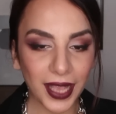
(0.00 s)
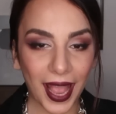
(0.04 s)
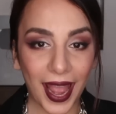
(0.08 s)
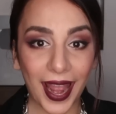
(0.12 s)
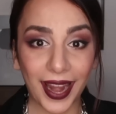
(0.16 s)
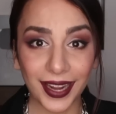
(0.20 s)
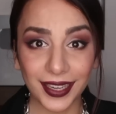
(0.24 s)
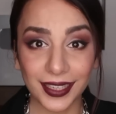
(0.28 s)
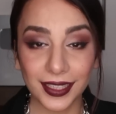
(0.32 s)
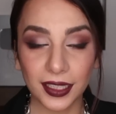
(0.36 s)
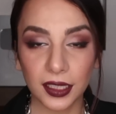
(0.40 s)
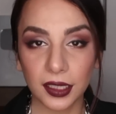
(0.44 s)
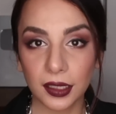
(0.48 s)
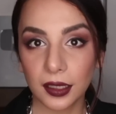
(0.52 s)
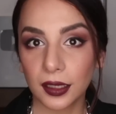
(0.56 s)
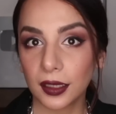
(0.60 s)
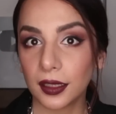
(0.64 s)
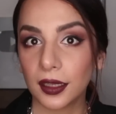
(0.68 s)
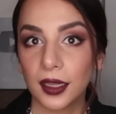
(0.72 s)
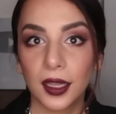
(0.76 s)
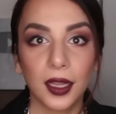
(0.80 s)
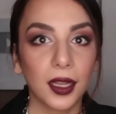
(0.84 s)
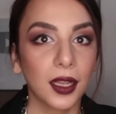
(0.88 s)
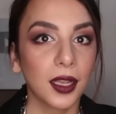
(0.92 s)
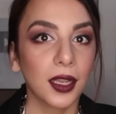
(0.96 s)
And
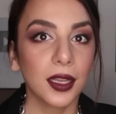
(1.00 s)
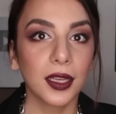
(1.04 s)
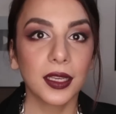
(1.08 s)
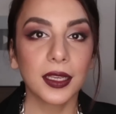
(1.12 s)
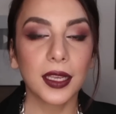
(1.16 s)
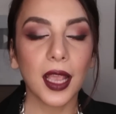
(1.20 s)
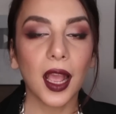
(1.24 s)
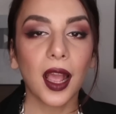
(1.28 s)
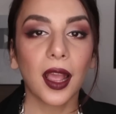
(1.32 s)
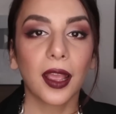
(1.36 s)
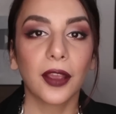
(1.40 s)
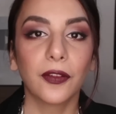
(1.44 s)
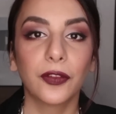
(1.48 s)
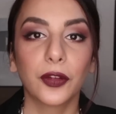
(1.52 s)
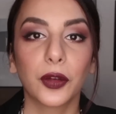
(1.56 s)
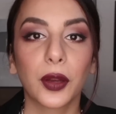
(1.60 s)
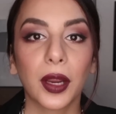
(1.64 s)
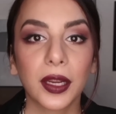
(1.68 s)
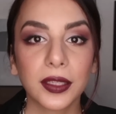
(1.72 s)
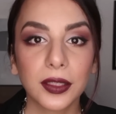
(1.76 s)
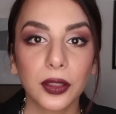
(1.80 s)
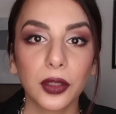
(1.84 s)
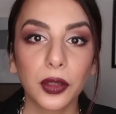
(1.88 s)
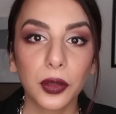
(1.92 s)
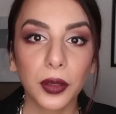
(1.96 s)
yeah, if you
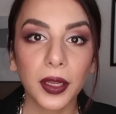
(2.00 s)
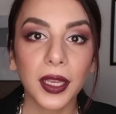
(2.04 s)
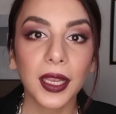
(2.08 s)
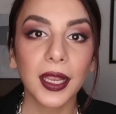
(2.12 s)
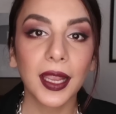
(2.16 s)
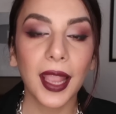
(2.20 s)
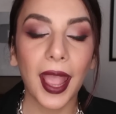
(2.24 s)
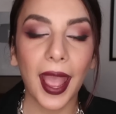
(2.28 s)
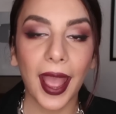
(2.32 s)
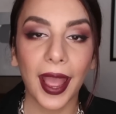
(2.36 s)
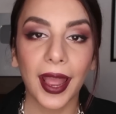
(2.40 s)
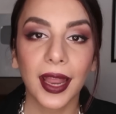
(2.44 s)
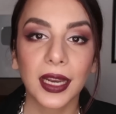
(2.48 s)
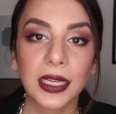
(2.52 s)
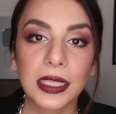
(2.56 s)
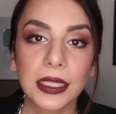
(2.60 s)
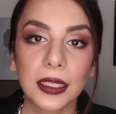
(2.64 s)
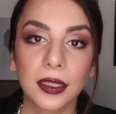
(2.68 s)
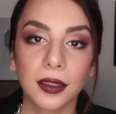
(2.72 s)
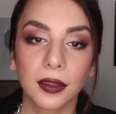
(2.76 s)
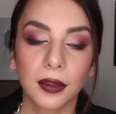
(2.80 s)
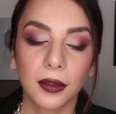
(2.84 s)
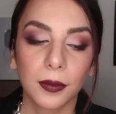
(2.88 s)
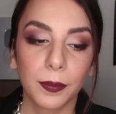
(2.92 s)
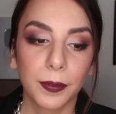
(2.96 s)
guys are looking
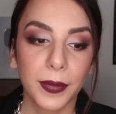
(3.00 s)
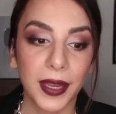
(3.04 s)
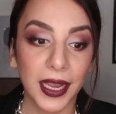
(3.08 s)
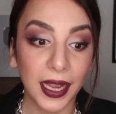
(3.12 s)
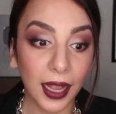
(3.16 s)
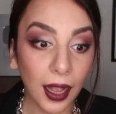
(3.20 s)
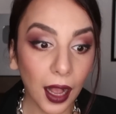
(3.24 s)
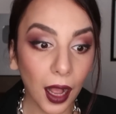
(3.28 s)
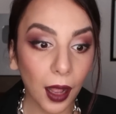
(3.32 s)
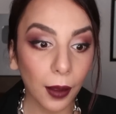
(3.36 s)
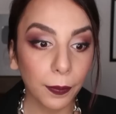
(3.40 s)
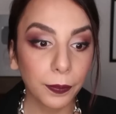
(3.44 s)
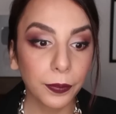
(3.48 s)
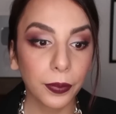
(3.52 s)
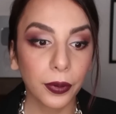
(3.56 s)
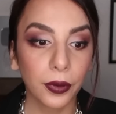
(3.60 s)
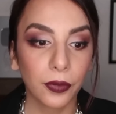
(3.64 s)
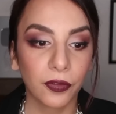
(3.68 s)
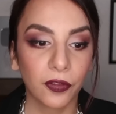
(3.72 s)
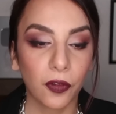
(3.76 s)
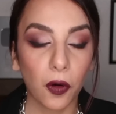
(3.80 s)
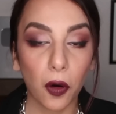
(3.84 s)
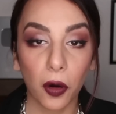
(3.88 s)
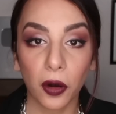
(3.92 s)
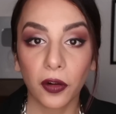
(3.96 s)
at makeup
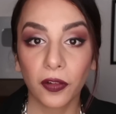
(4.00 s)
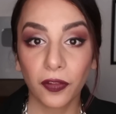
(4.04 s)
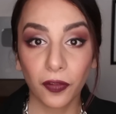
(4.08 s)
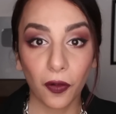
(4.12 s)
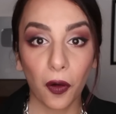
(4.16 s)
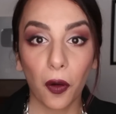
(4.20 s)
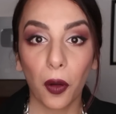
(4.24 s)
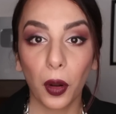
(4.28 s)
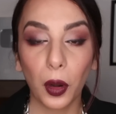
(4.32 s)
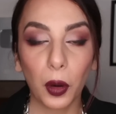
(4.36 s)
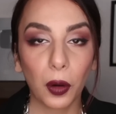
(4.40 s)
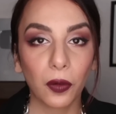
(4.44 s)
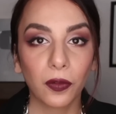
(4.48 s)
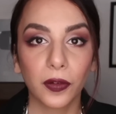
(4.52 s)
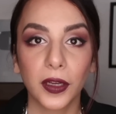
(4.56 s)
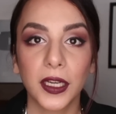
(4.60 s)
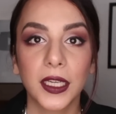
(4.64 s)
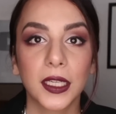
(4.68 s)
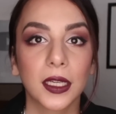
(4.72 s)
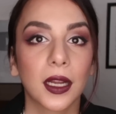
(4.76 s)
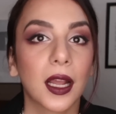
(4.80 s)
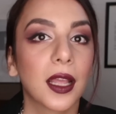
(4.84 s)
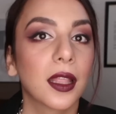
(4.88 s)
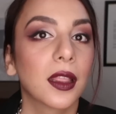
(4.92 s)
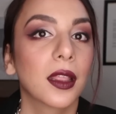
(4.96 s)
for fall or
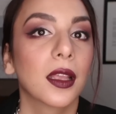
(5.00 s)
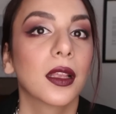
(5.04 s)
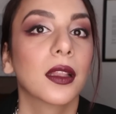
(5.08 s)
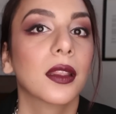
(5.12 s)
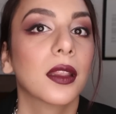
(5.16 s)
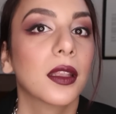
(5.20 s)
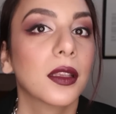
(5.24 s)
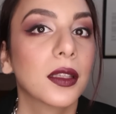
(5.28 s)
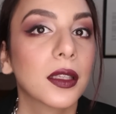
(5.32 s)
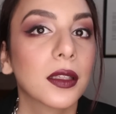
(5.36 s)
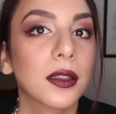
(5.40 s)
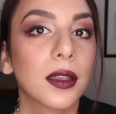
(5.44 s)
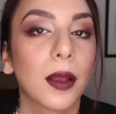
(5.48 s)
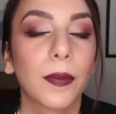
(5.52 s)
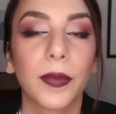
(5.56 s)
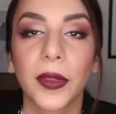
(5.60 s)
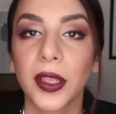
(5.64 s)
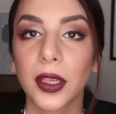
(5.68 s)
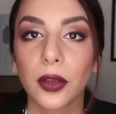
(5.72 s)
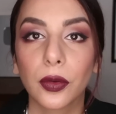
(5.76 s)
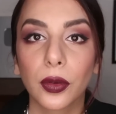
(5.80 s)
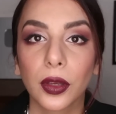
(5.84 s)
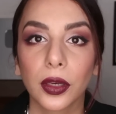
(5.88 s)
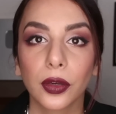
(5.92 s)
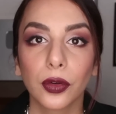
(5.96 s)
winter, I think this is
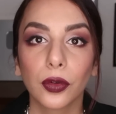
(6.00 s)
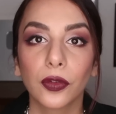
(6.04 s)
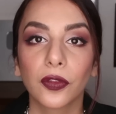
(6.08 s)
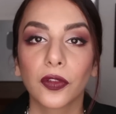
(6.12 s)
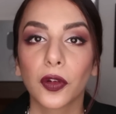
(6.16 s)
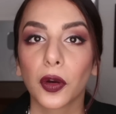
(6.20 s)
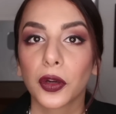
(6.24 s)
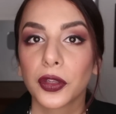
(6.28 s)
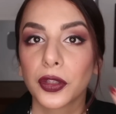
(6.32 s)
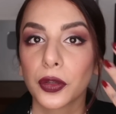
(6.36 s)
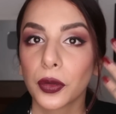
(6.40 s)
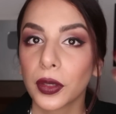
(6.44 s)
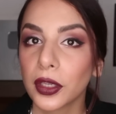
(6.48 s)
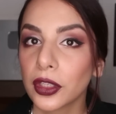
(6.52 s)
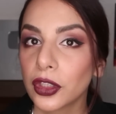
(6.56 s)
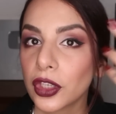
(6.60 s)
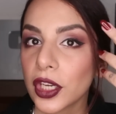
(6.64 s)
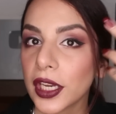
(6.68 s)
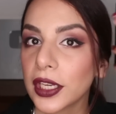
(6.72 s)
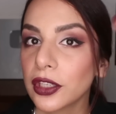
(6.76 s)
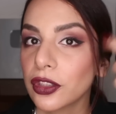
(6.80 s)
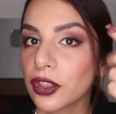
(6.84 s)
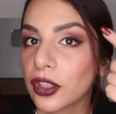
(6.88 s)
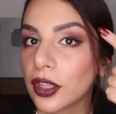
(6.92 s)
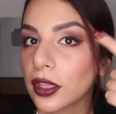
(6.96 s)
something you can do. Of course, you can
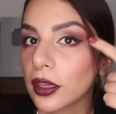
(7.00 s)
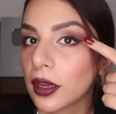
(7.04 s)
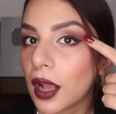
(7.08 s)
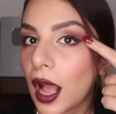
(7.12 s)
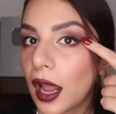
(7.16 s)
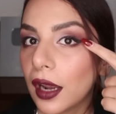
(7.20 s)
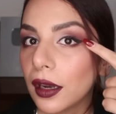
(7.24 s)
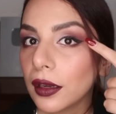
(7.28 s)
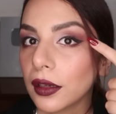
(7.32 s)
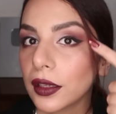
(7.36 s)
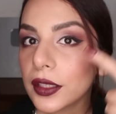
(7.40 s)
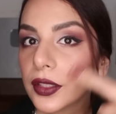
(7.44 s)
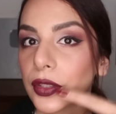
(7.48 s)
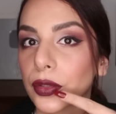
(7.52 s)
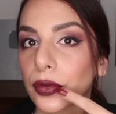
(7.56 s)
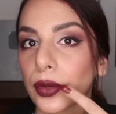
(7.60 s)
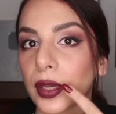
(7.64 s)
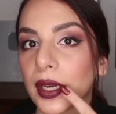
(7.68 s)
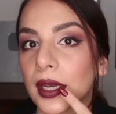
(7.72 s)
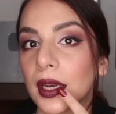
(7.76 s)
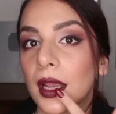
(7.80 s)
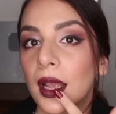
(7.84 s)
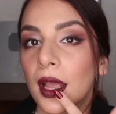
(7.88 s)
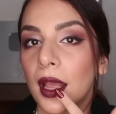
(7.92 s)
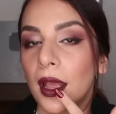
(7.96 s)
change the colors. You
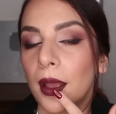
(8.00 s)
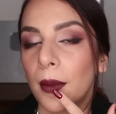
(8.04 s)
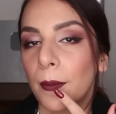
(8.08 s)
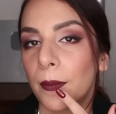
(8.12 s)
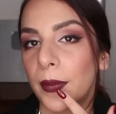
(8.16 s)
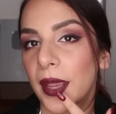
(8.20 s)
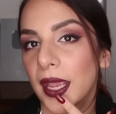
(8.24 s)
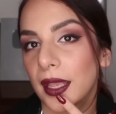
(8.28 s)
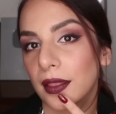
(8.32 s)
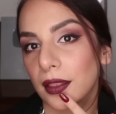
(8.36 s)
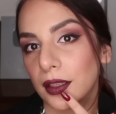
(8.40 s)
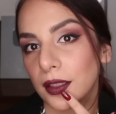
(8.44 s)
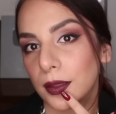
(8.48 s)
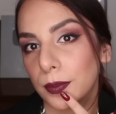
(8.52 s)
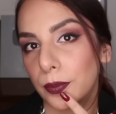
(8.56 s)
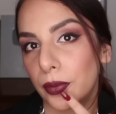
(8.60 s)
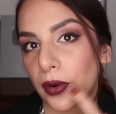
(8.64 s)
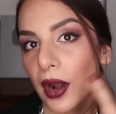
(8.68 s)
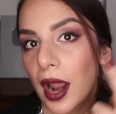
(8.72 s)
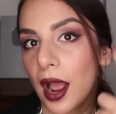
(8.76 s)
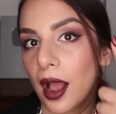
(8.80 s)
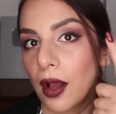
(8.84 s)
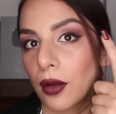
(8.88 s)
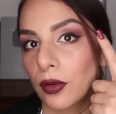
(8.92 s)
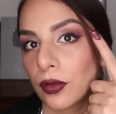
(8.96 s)
can make this
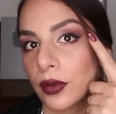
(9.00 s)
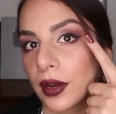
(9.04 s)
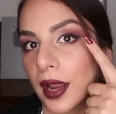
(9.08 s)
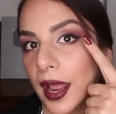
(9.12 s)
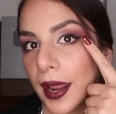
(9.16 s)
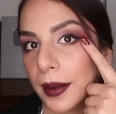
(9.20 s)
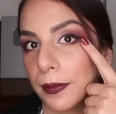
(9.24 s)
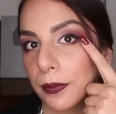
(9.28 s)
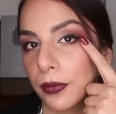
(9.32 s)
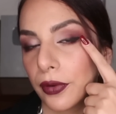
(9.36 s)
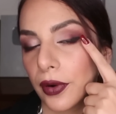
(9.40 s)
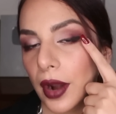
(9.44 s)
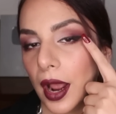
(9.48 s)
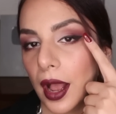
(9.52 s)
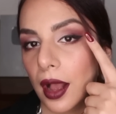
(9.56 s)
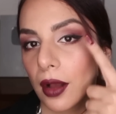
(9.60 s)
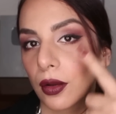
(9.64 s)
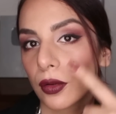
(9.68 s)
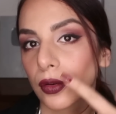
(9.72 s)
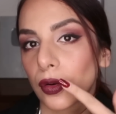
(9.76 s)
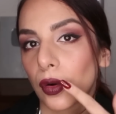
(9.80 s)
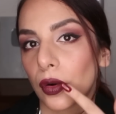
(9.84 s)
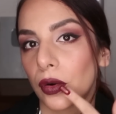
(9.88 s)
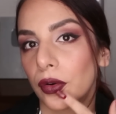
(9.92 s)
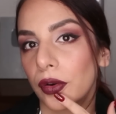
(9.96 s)
brown and
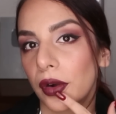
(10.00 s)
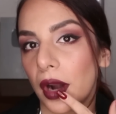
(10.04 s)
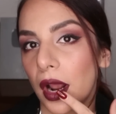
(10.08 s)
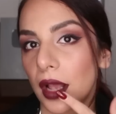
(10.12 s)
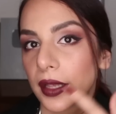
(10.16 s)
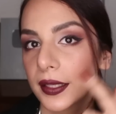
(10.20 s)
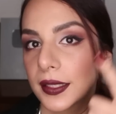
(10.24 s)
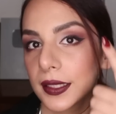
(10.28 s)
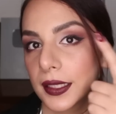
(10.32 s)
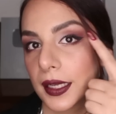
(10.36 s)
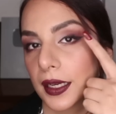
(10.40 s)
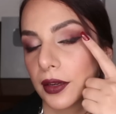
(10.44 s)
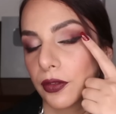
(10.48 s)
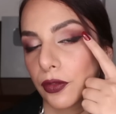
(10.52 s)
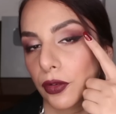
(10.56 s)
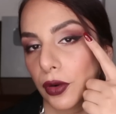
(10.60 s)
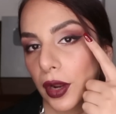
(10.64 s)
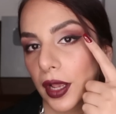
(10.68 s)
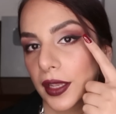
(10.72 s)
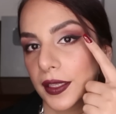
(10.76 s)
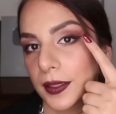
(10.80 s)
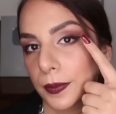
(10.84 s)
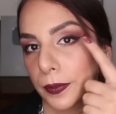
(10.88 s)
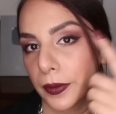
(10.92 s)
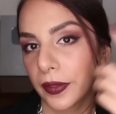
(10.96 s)
brown, or rust and
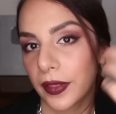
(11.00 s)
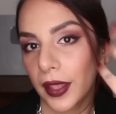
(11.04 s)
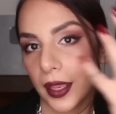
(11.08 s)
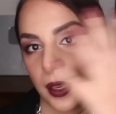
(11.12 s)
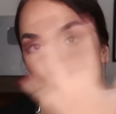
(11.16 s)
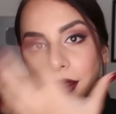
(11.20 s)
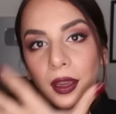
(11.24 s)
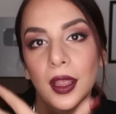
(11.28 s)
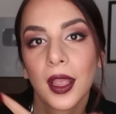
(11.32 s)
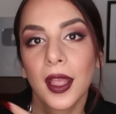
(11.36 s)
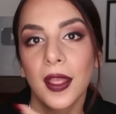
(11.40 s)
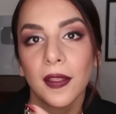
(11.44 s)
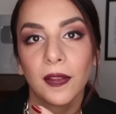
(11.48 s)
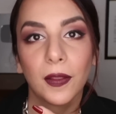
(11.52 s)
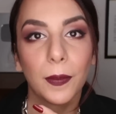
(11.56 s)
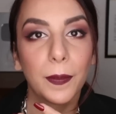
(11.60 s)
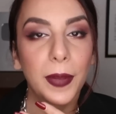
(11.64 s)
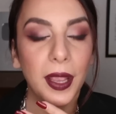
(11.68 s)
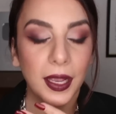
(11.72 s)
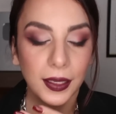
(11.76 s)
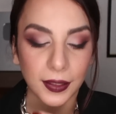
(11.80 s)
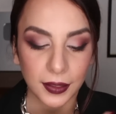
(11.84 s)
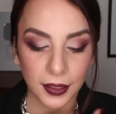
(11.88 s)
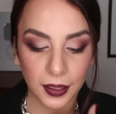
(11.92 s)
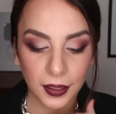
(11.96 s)
rust, but then the
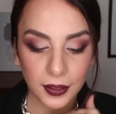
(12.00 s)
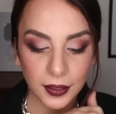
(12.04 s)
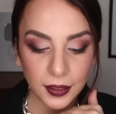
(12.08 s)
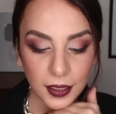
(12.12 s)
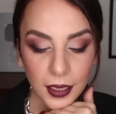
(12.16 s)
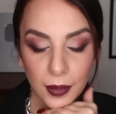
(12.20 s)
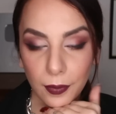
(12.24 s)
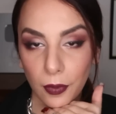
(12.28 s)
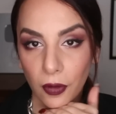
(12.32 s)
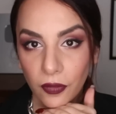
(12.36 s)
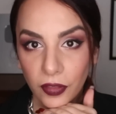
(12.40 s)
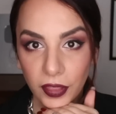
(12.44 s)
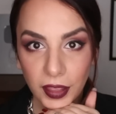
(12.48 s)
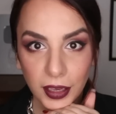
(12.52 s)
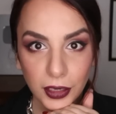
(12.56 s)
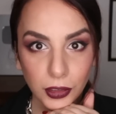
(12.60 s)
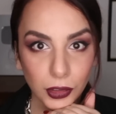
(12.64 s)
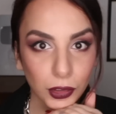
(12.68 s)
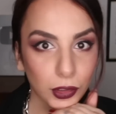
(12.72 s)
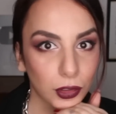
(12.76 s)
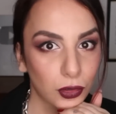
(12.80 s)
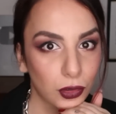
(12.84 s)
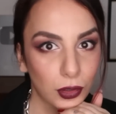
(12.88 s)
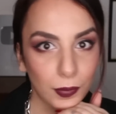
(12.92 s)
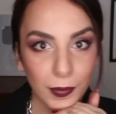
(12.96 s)
basic scheme of things
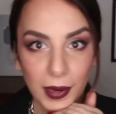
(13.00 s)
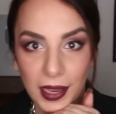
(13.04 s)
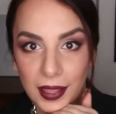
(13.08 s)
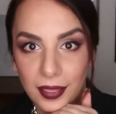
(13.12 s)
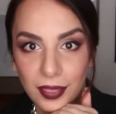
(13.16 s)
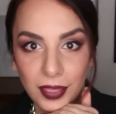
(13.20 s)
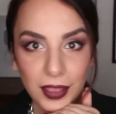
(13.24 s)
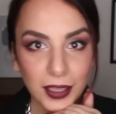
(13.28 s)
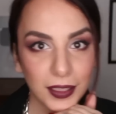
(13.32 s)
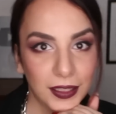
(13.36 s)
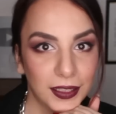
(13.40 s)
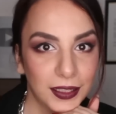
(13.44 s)
should remain the